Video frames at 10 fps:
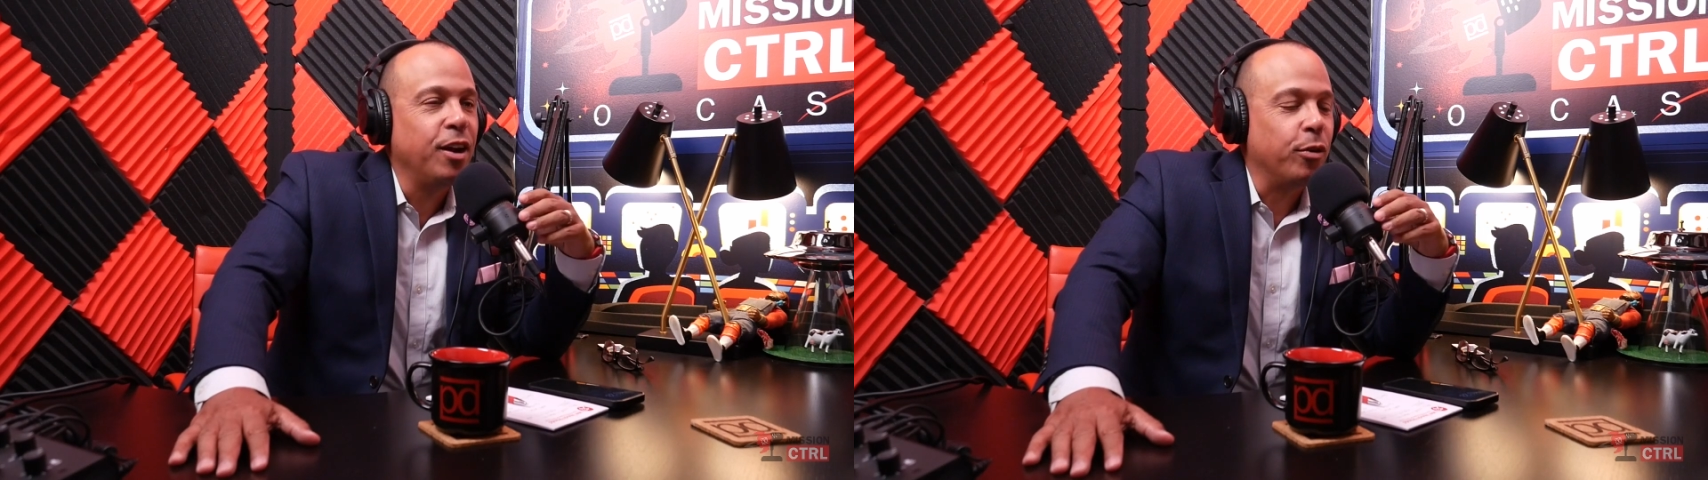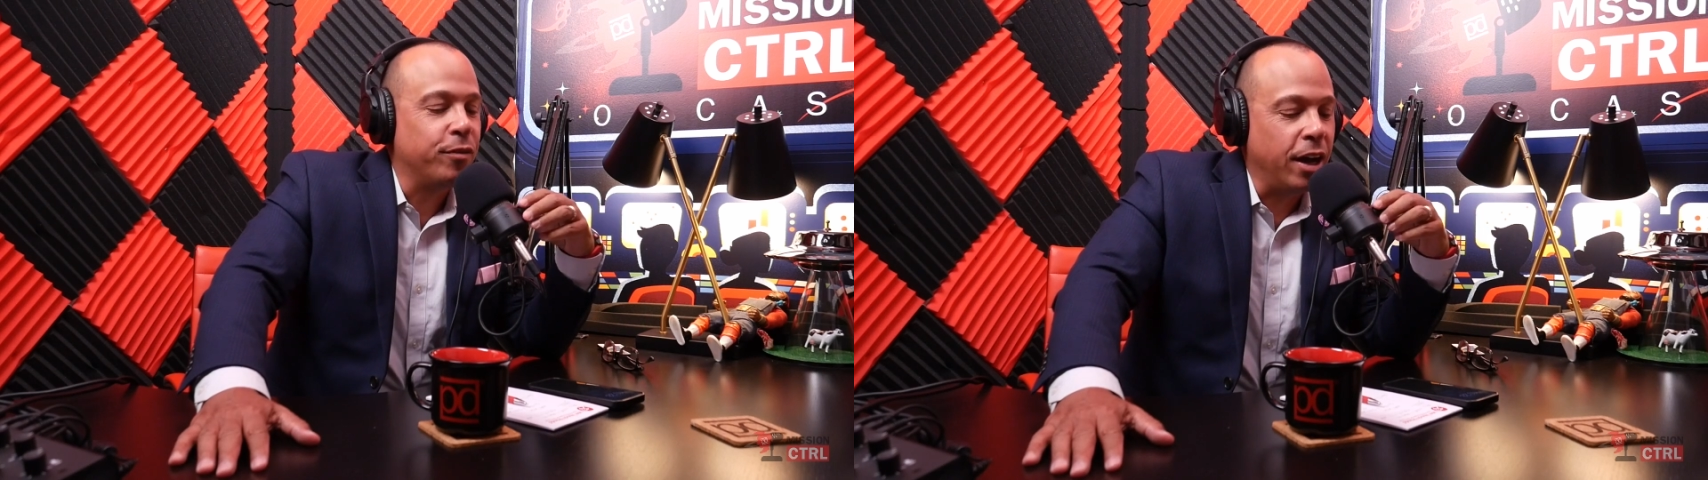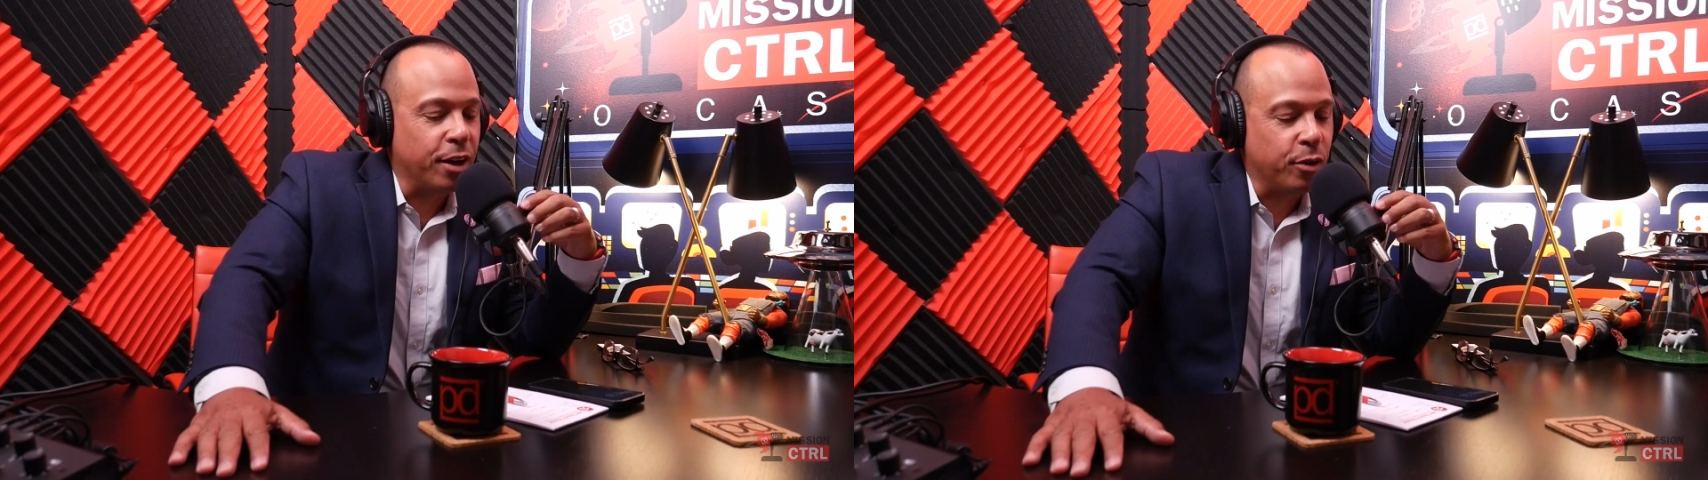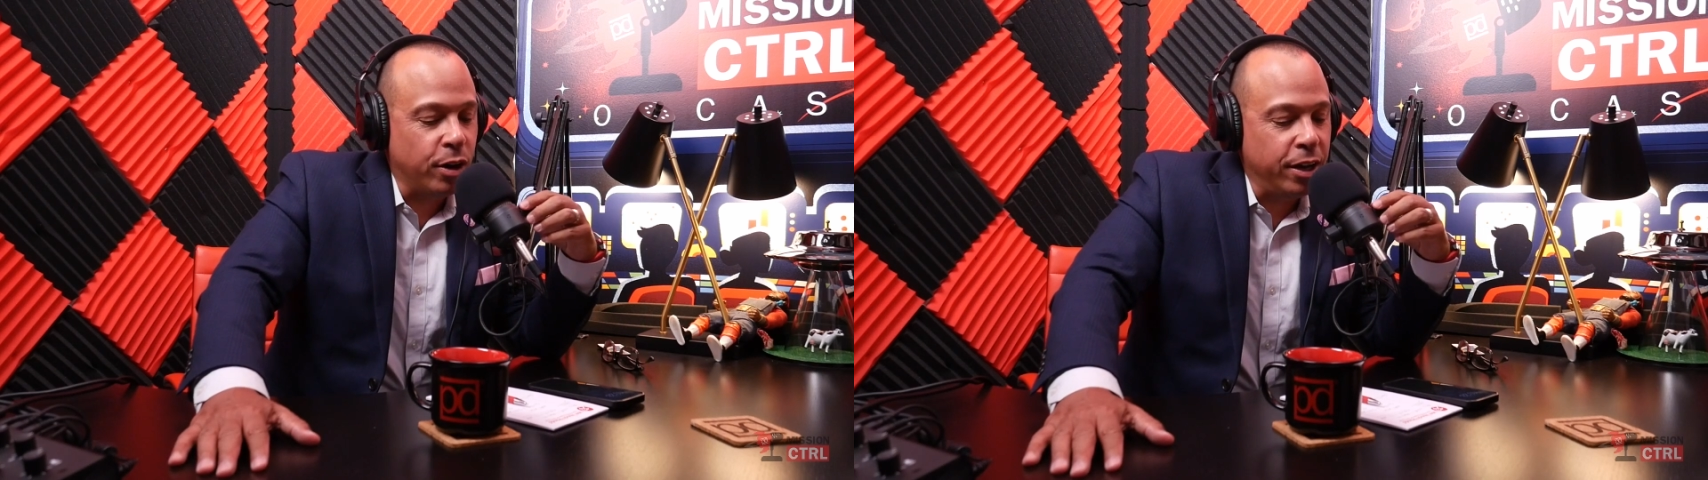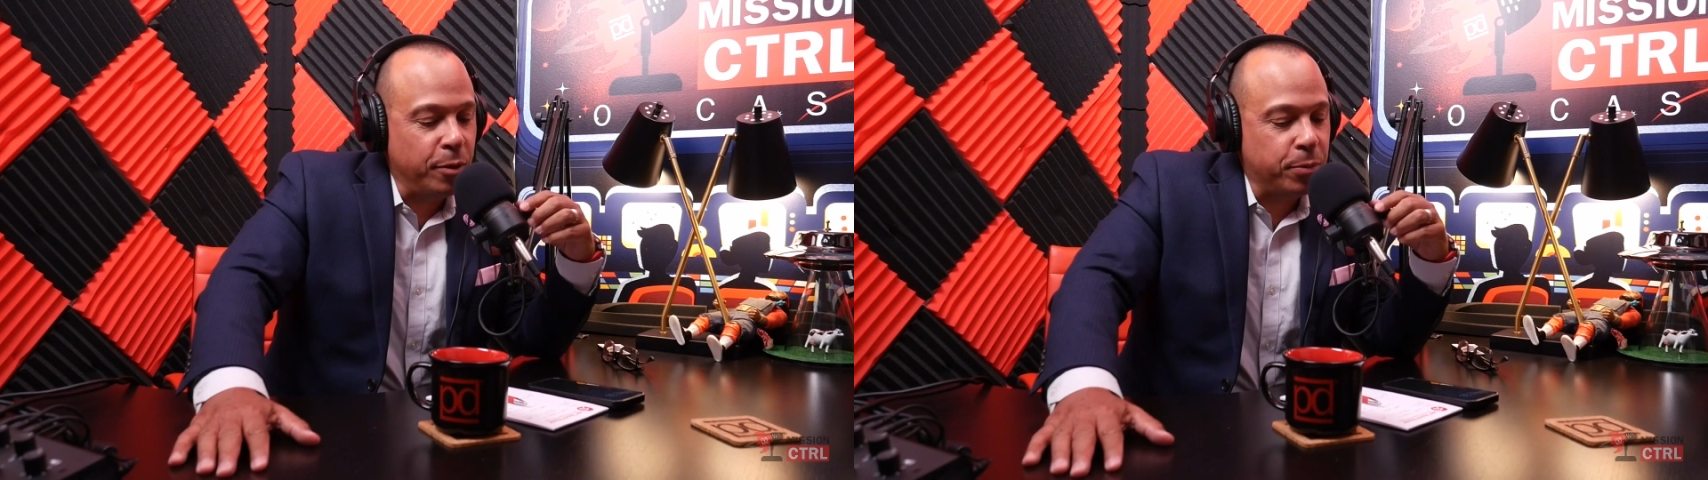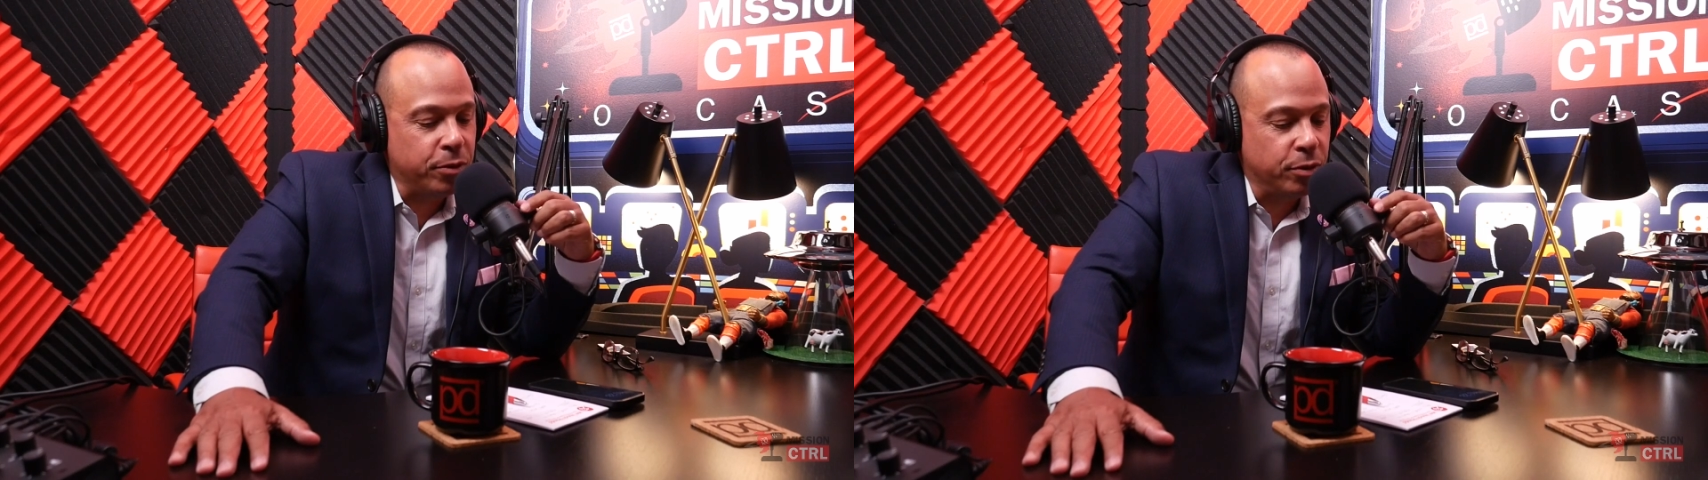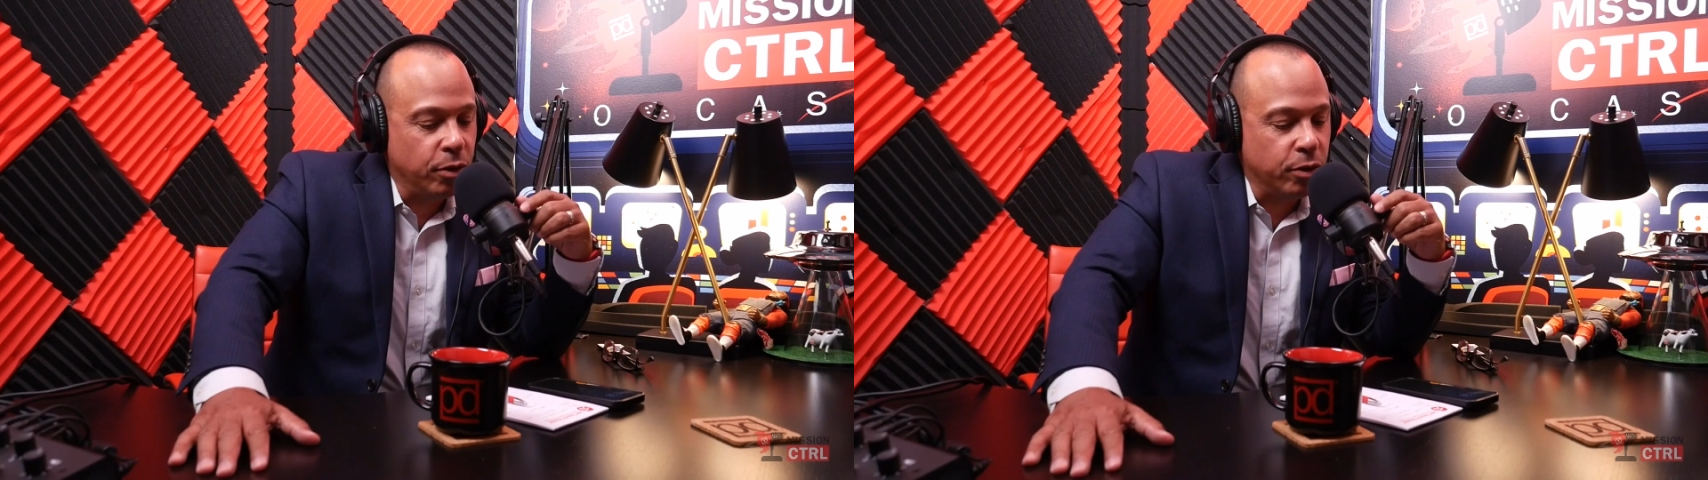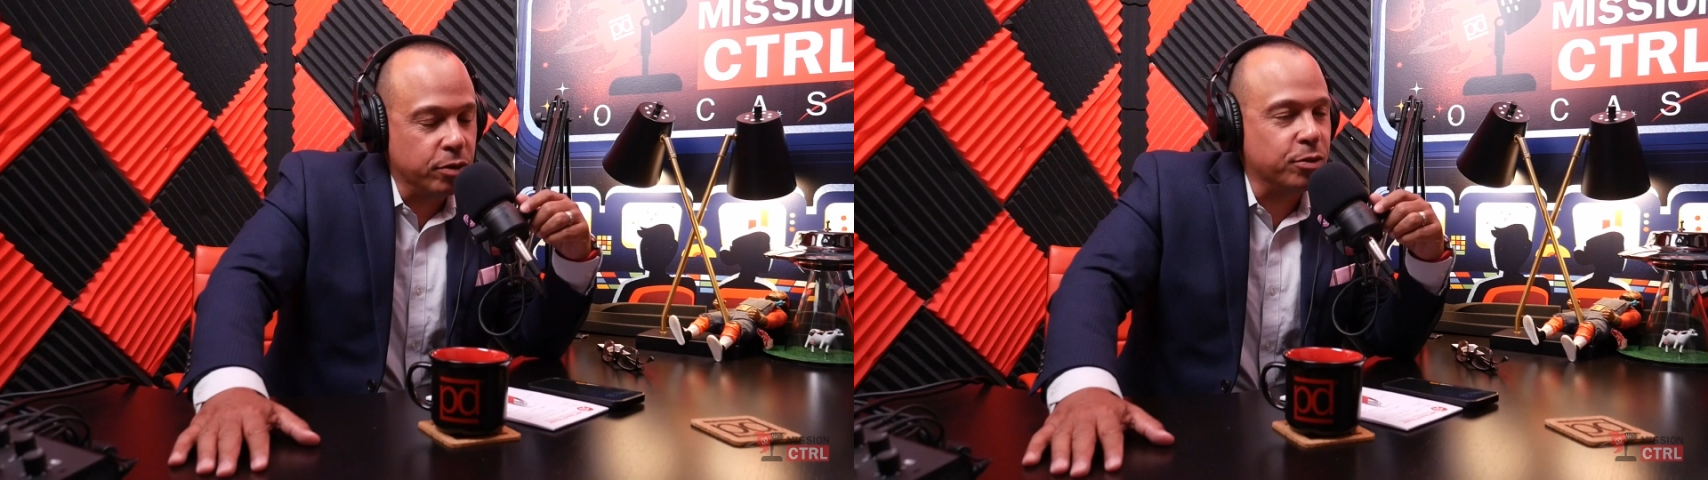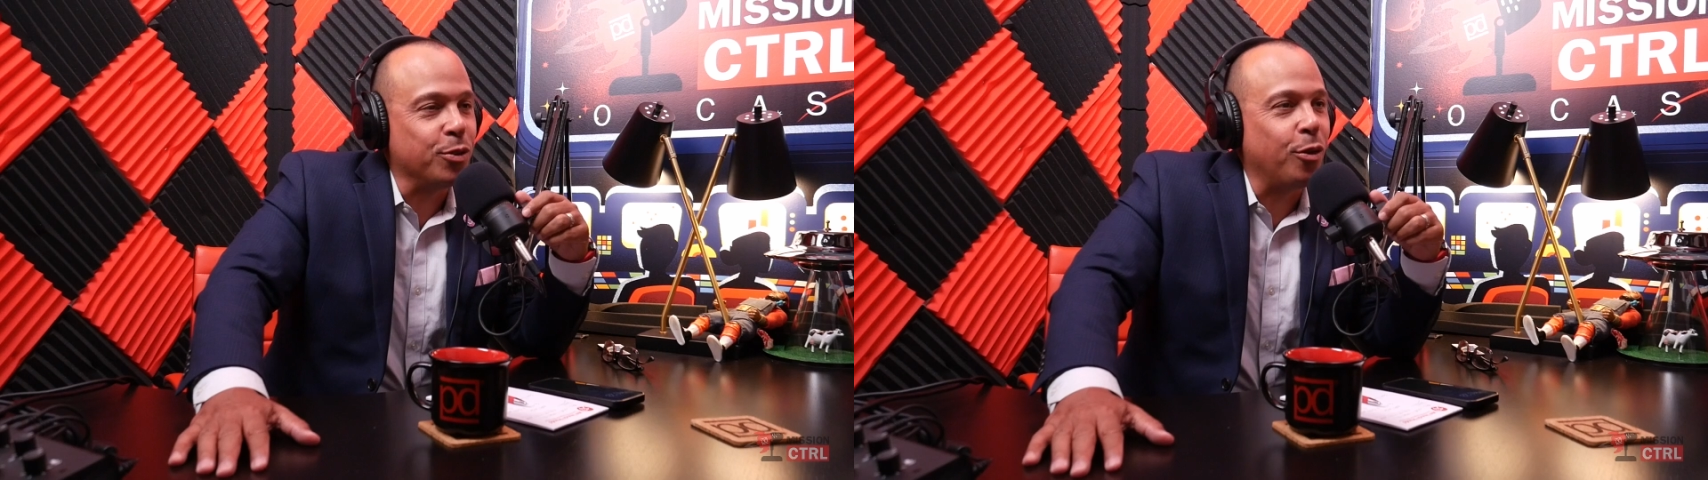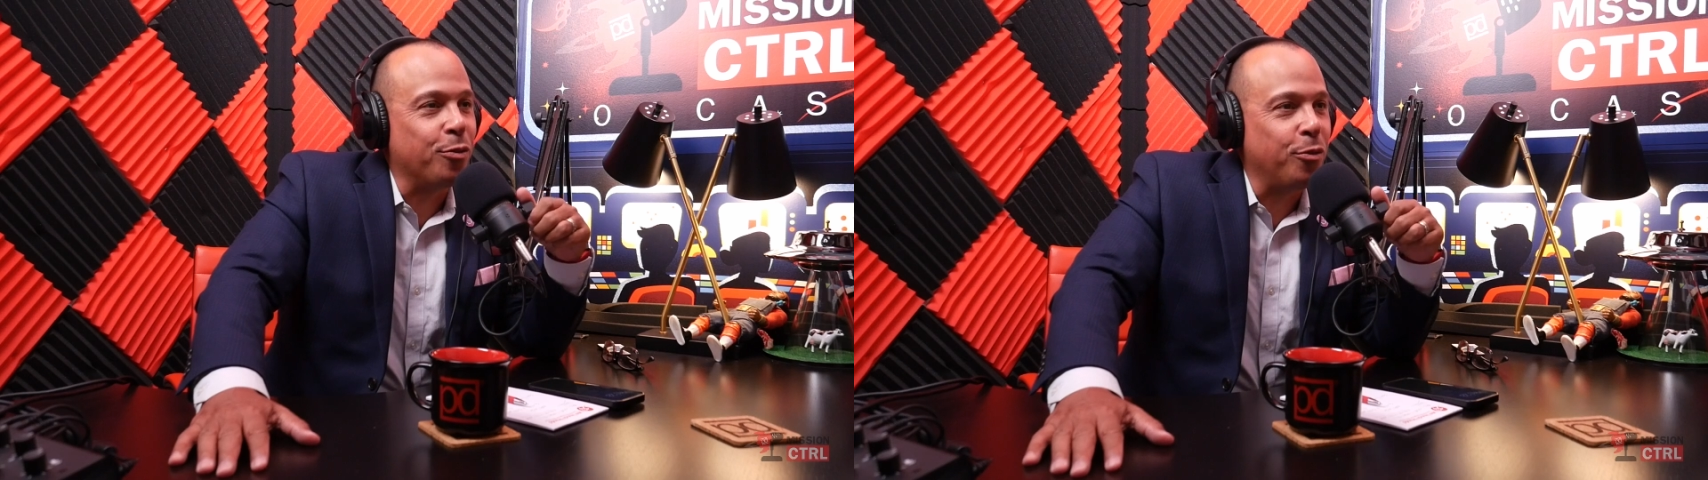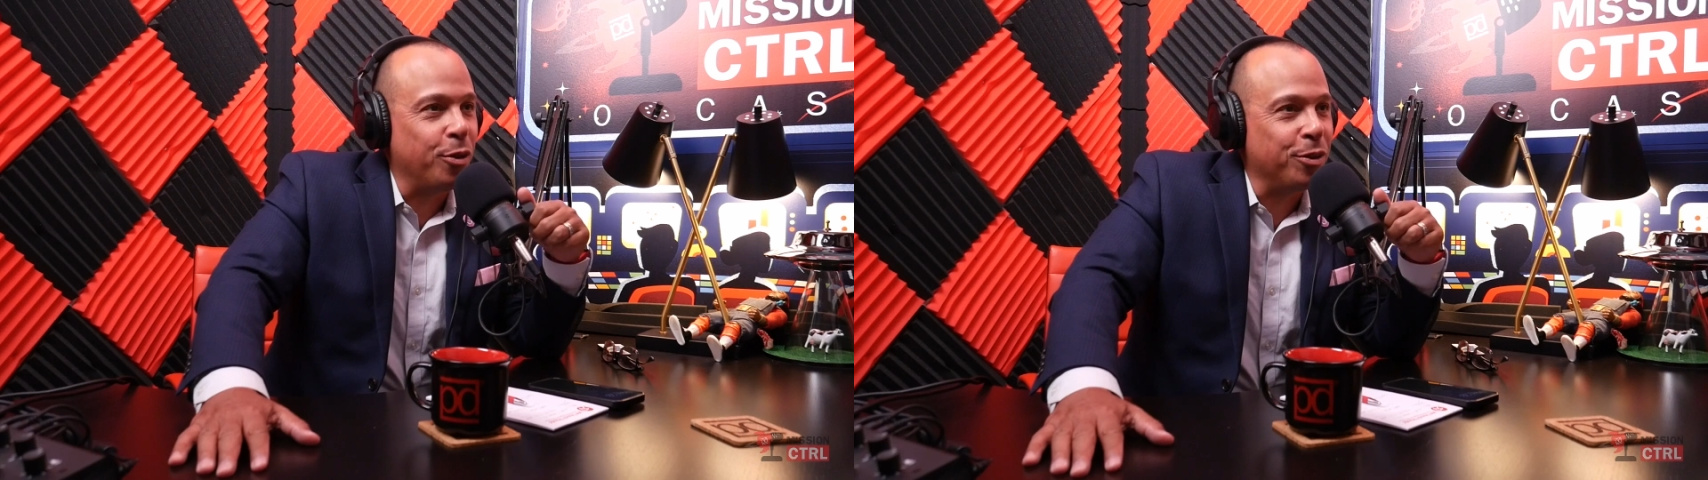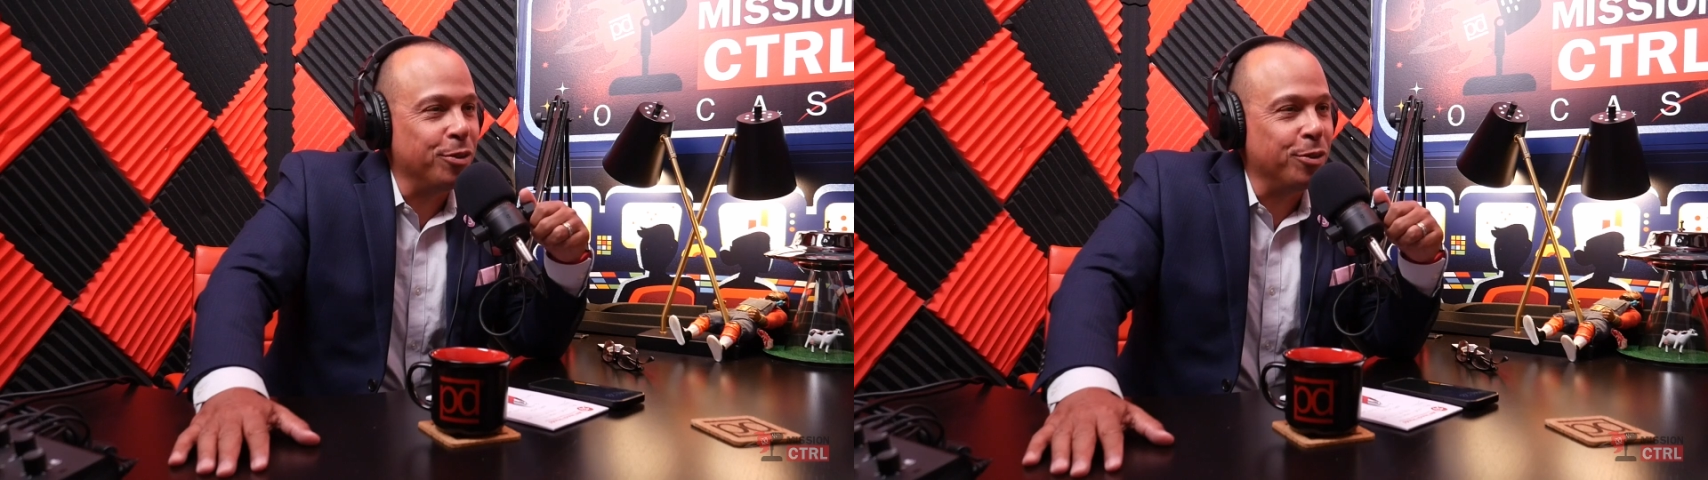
We've got a great episode in store for you.